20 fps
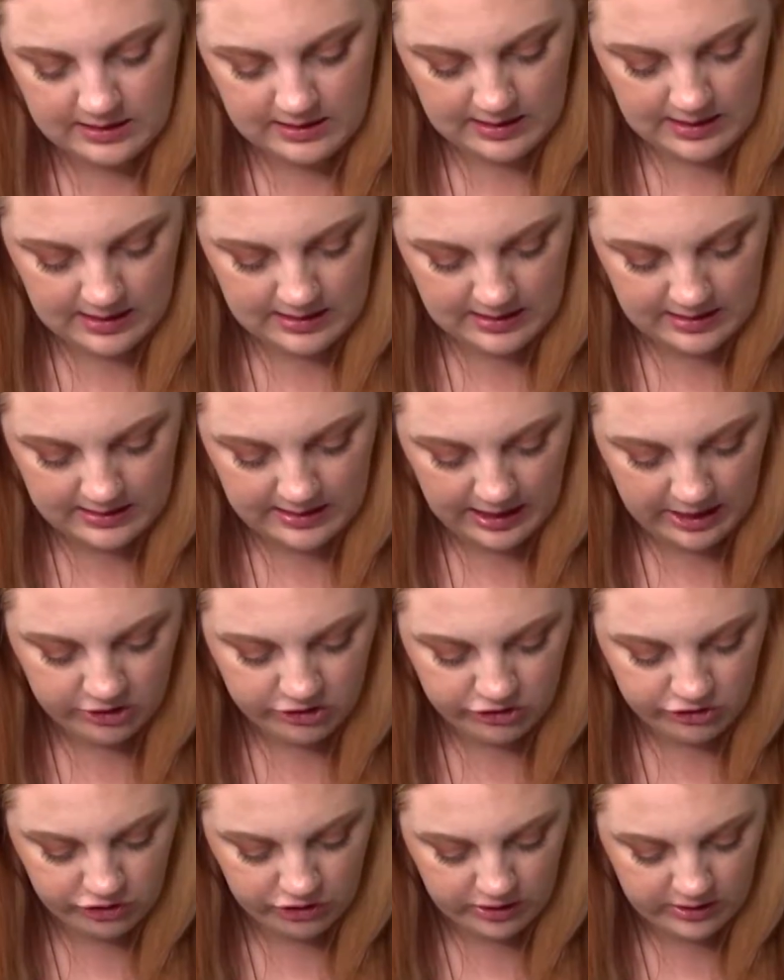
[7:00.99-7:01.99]
see the
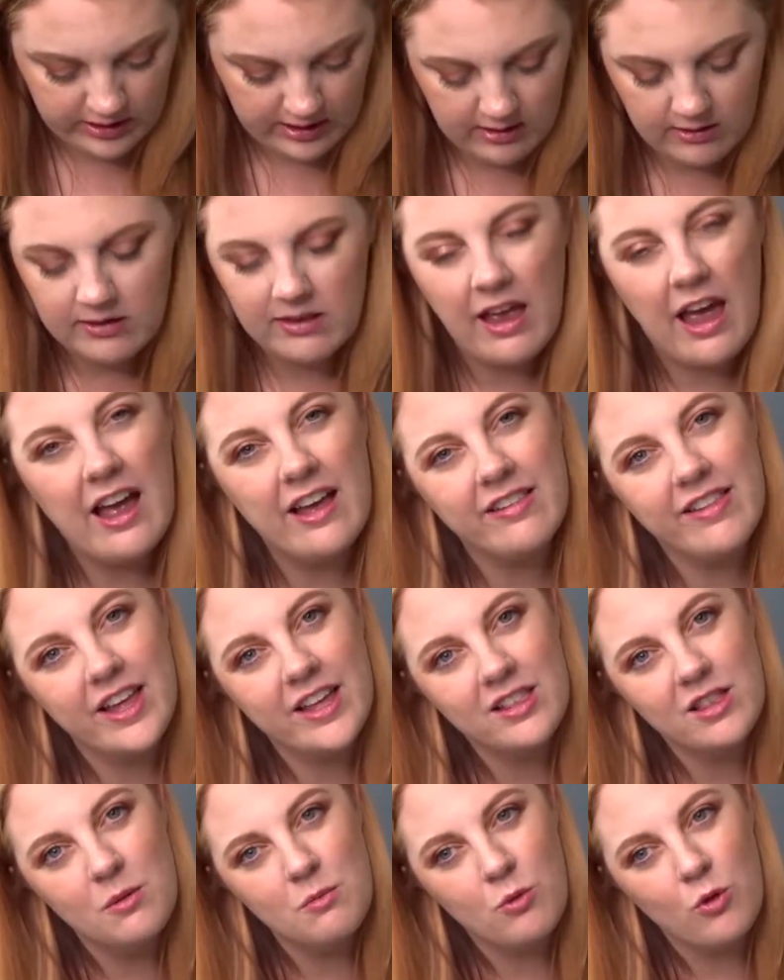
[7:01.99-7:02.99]
texture because I
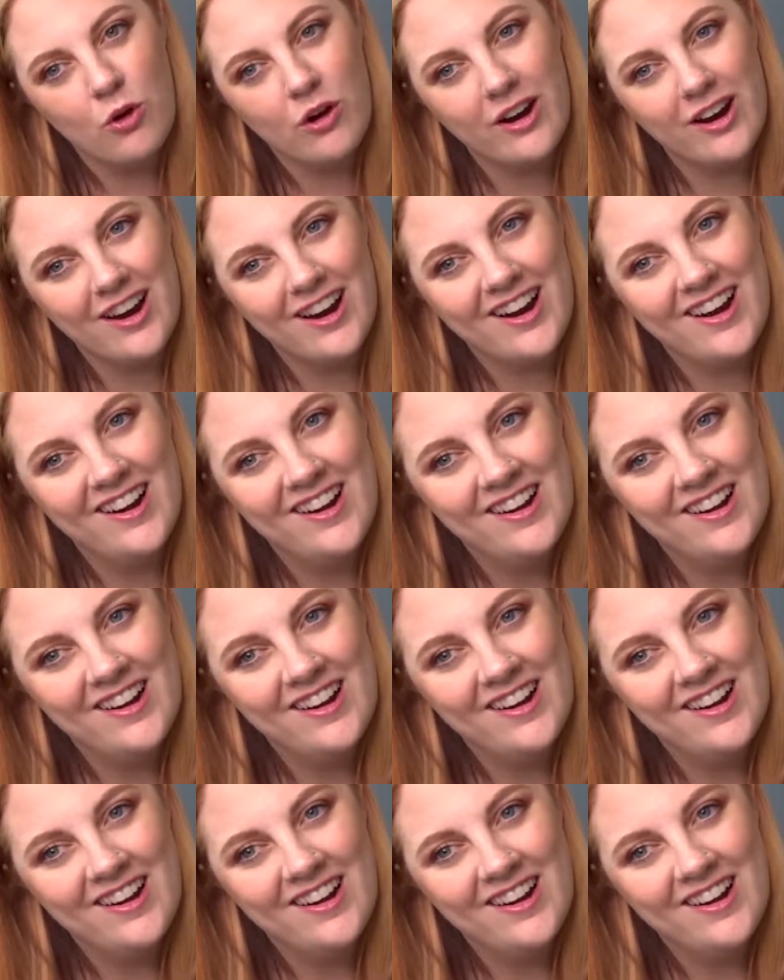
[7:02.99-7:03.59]
like the more,